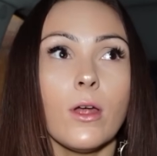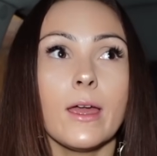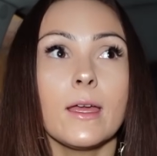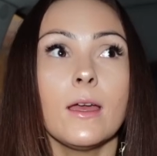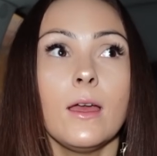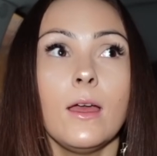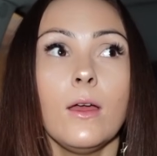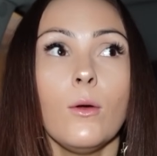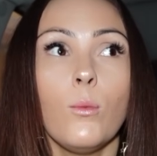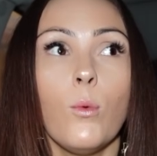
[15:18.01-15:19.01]
Like
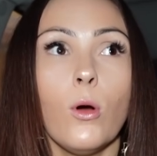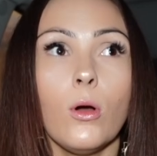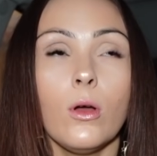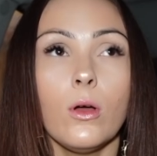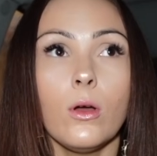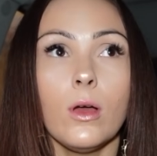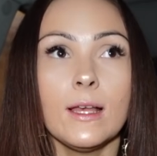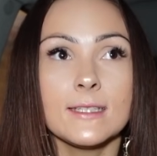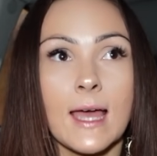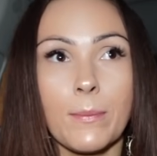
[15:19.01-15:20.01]
what
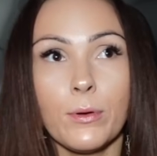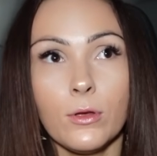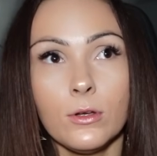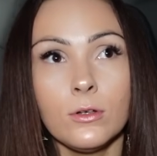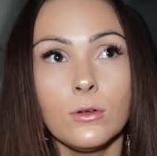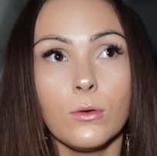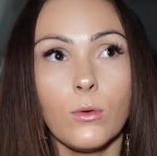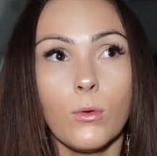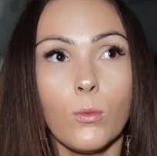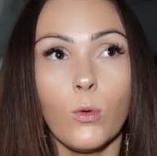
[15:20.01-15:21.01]
has happened
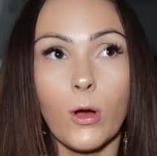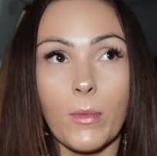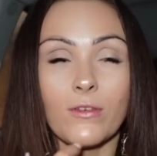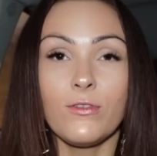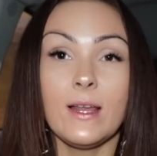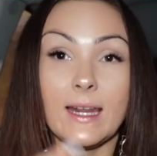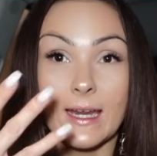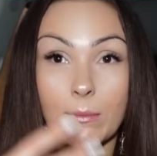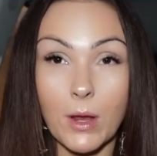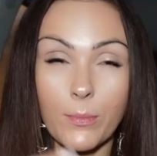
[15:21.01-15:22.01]
or what am I feeling
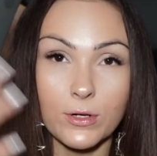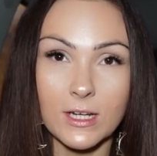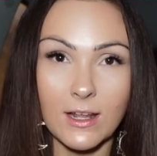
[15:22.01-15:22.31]
in my body?